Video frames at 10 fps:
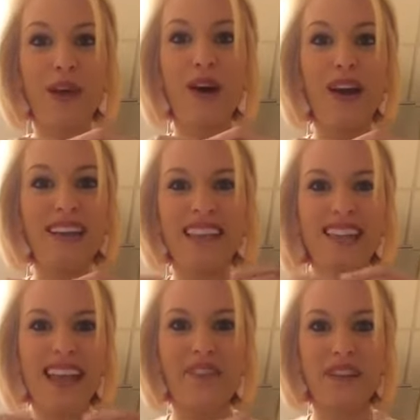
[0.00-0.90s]
it takes
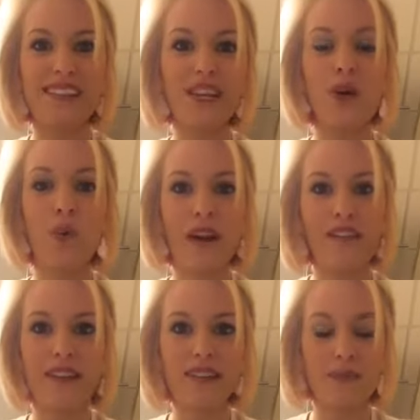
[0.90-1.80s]
every single one of
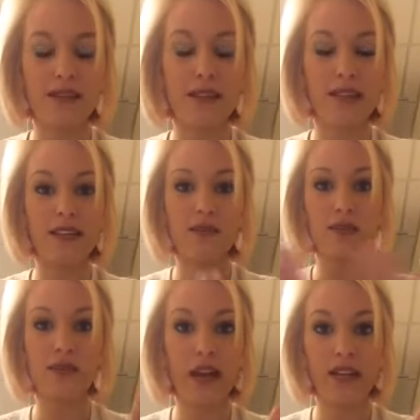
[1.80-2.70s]
us to be successful.
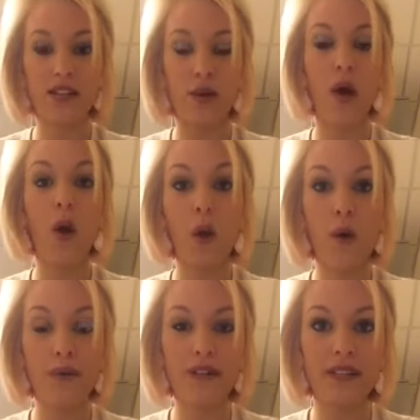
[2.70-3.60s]
So I could do a
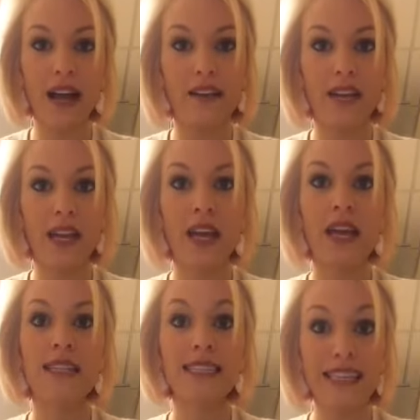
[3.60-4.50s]
whole personality,
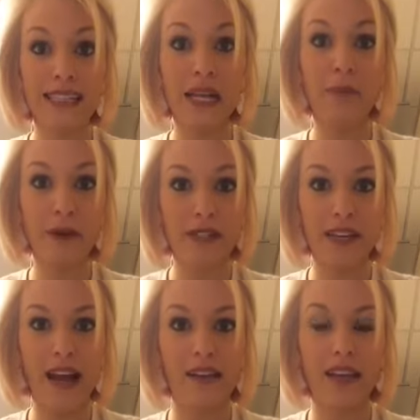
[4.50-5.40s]
DISC
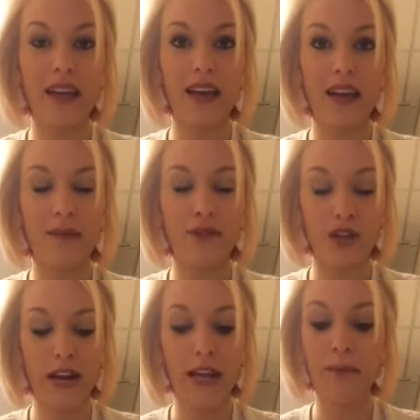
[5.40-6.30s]
personality
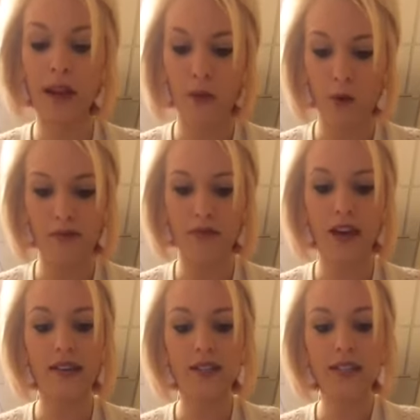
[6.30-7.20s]
training, but I won't do
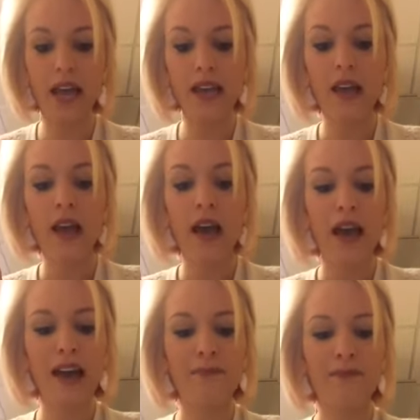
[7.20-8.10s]
that today.
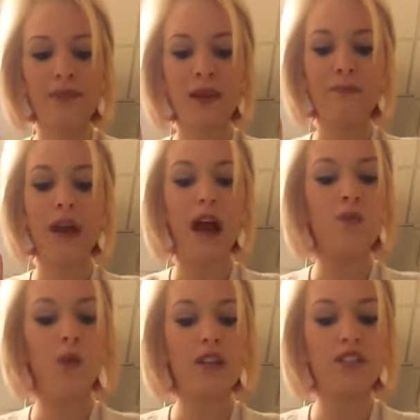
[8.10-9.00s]
But I
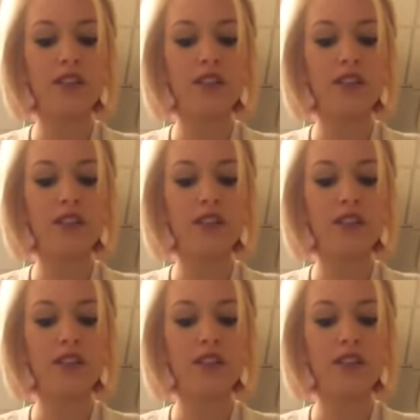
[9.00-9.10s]
want you to